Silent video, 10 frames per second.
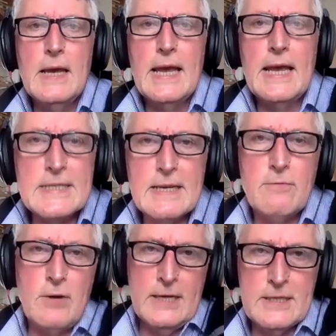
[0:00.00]
Is it
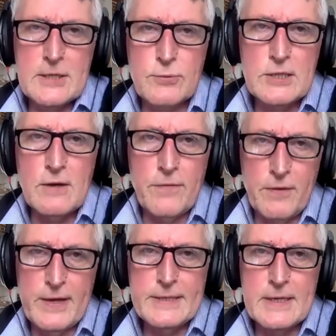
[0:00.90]
right to switch off the
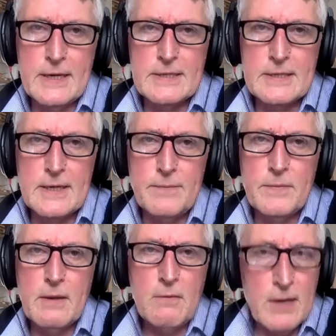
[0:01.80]
ventilator?
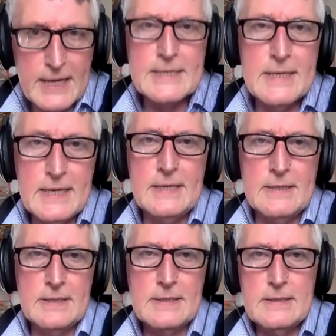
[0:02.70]
Well, yes, it
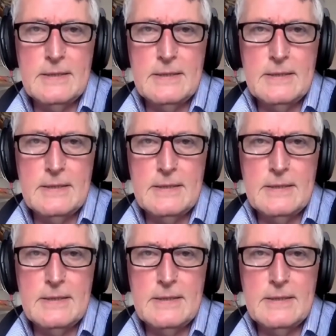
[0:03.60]
is.